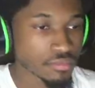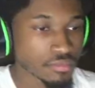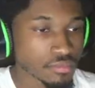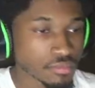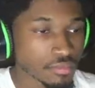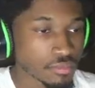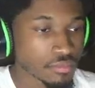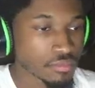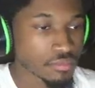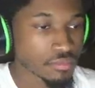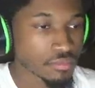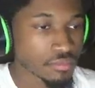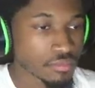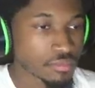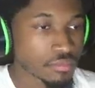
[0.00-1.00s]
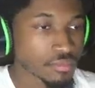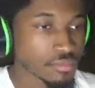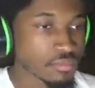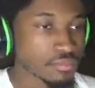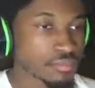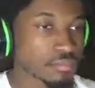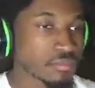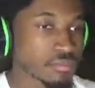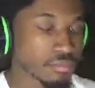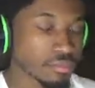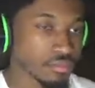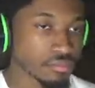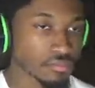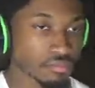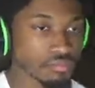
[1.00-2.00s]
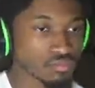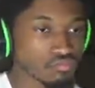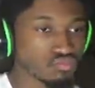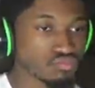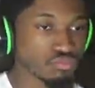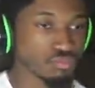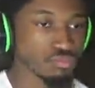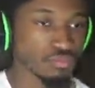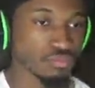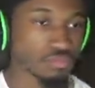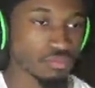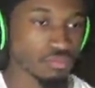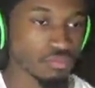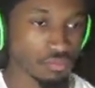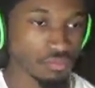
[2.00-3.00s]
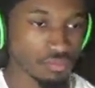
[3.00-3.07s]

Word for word: be two new maps up added, which is like, kind of oh, weird,